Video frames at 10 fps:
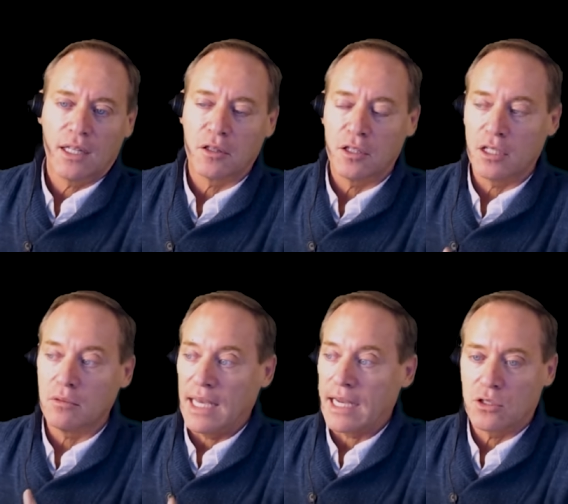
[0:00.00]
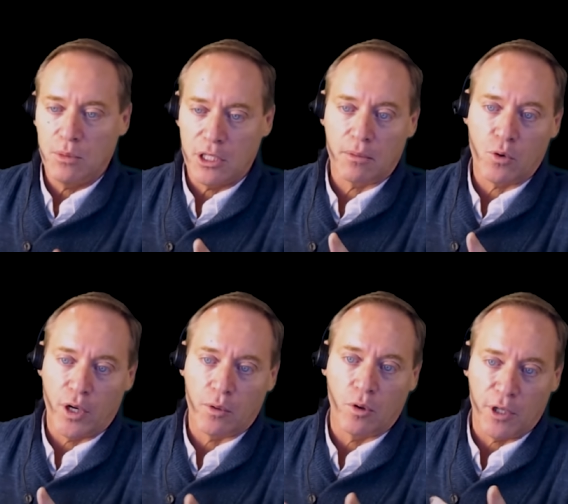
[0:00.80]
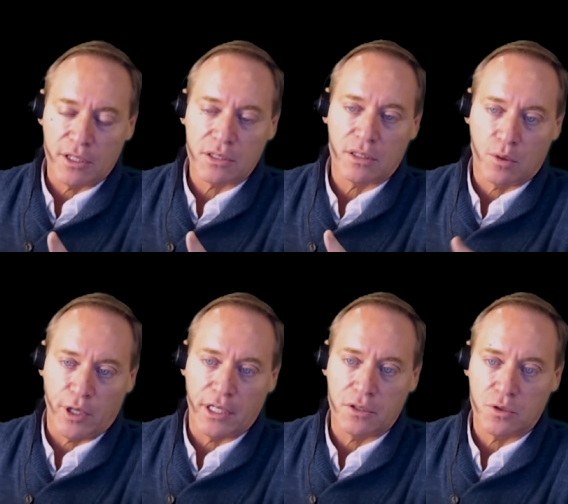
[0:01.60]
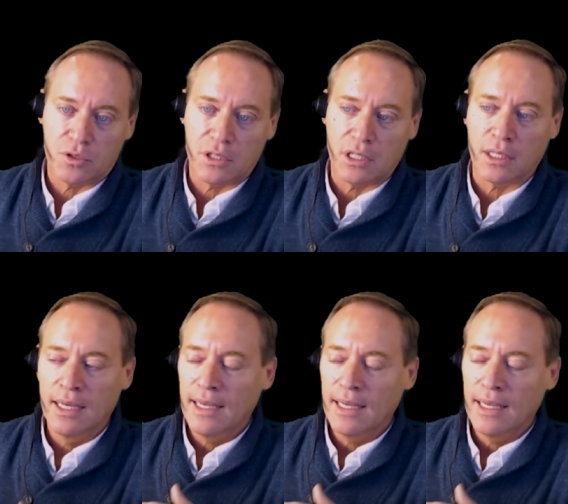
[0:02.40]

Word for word: that actually become quite robust and quite interesting